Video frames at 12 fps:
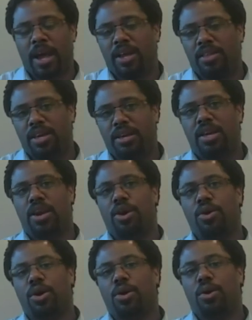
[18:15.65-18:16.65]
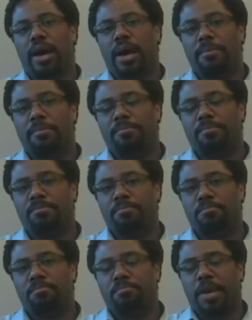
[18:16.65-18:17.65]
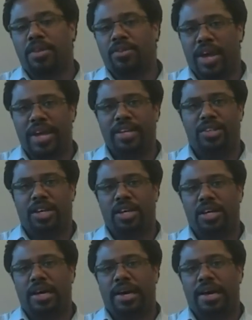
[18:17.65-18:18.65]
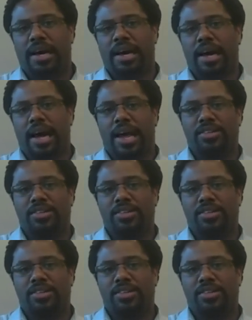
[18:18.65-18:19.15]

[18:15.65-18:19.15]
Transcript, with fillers: And I think you know um, big data uh,